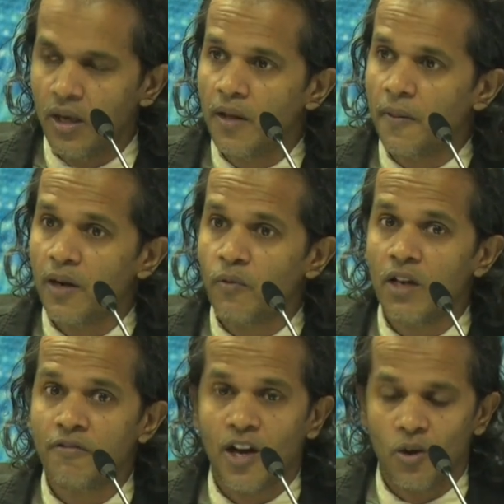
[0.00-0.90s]
Then we'll
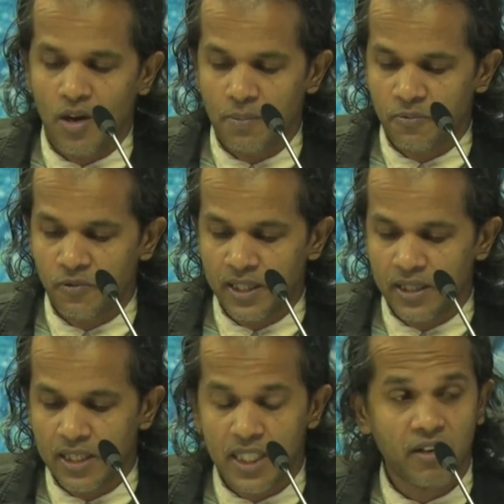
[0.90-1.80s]
follow up with
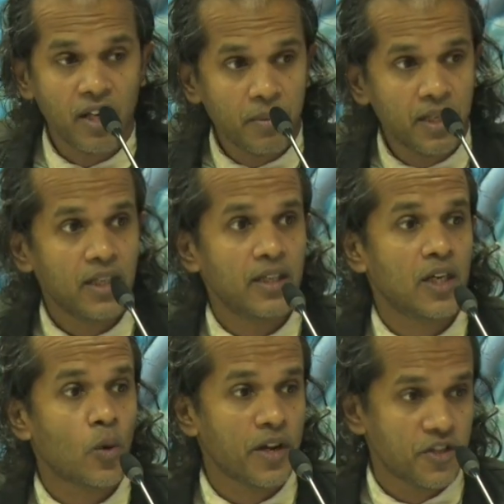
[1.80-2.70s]
a 3 minute
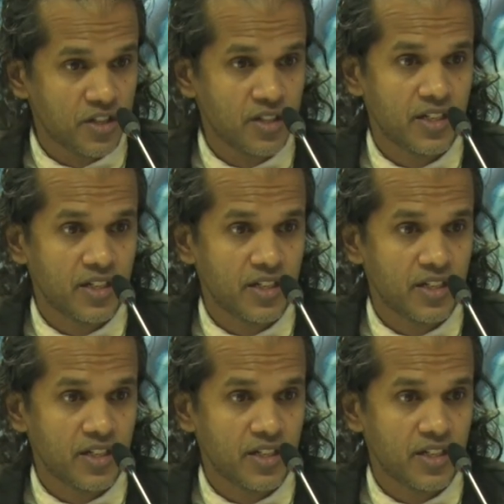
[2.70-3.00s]
question